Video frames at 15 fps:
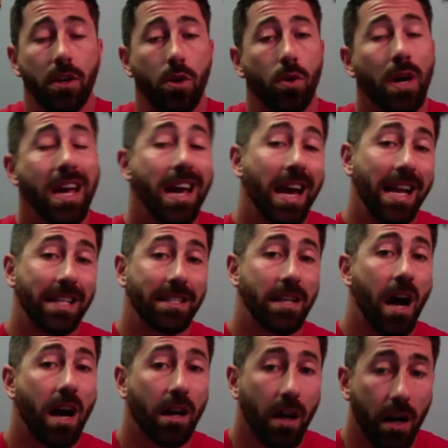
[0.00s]
you and it's
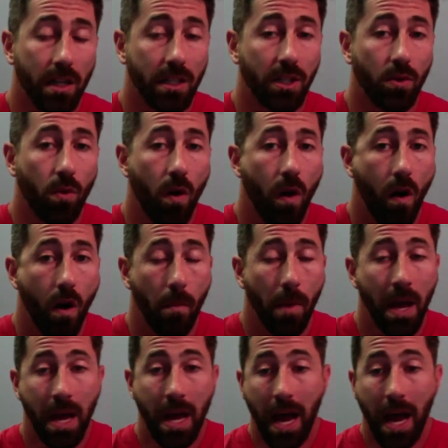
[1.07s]
not causing you harm.